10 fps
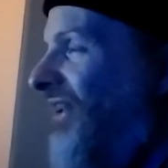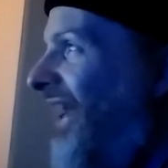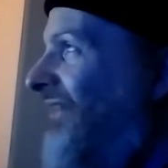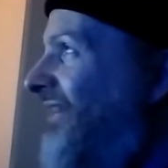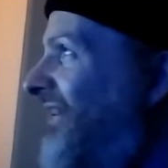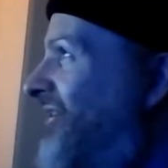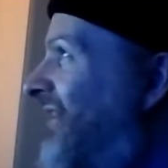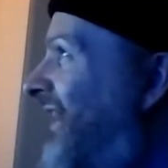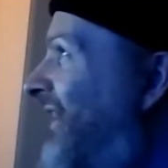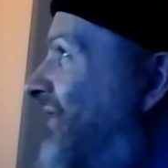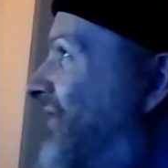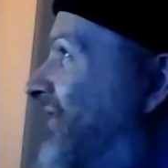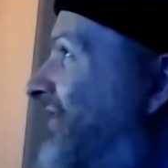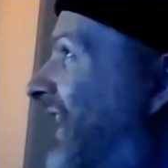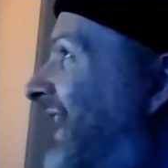It has such like a
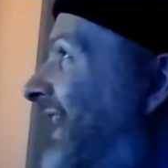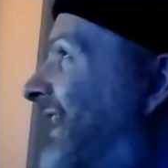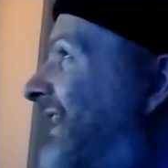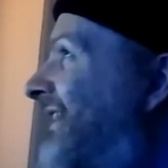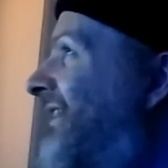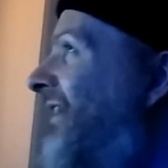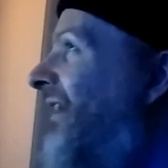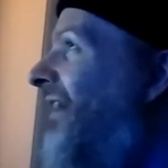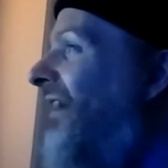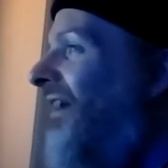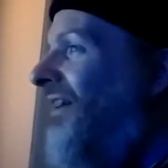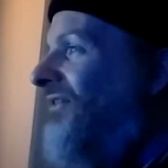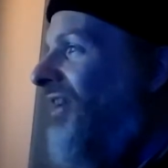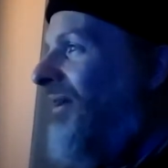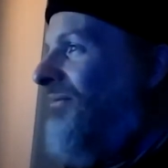stinging
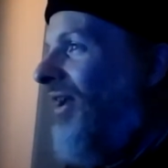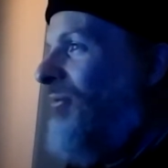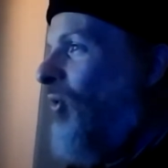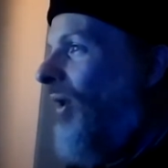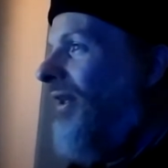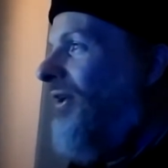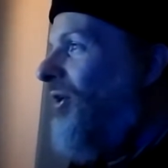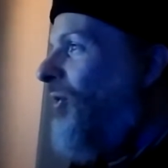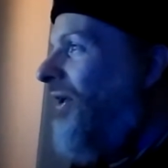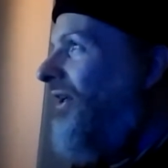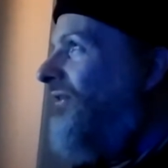type type quality to it.